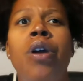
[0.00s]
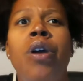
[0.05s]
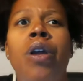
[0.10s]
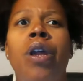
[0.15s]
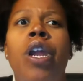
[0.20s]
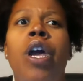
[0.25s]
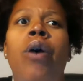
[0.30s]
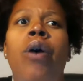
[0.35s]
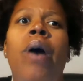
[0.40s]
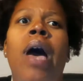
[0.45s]

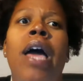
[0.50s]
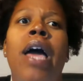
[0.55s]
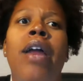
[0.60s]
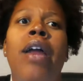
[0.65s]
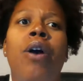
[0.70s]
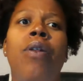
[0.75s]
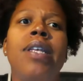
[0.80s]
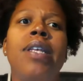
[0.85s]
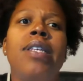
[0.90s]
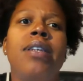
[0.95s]
You know, I
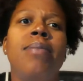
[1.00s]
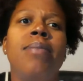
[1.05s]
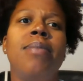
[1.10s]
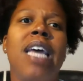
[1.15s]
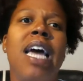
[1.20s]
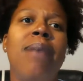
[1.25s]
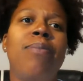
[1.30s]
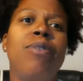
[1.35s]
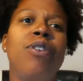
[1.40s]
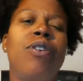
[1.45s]
know that
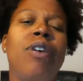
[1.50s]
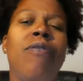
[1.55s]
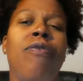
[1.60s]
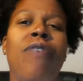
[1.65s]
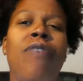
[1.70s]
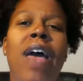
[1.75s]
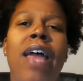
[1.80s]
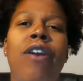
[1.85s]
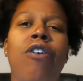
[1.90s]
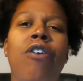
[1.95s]
sometimes you can
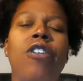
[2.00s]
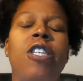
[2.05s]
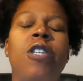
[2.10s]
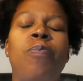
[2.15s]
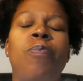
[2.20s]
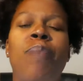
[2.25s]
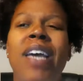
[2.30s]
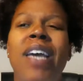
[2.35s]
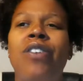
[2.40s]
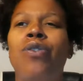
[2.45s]
find those
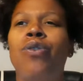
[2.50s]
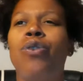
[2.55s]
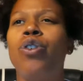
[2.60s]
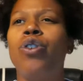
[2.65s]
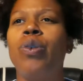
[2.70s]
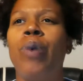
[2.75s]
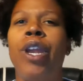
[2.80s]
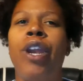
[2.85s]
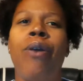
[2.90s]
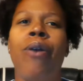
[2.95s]

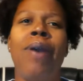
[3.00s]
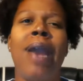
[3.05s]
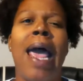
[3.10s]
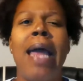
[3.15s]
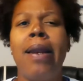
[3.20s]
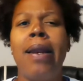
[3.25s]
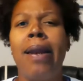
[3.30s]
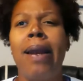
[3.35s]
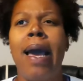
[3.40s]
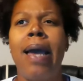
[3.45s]
specials when they're
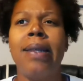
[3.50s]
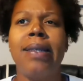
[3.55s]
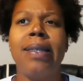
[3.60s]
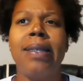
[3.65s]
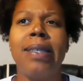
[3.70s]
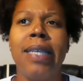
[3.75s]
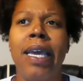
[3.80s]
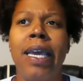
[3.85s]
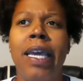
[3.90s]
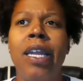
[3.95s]
99
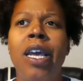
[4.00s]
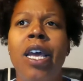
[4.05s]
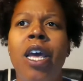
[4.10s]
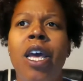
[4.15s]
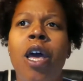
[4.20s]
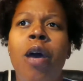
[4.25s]
cents,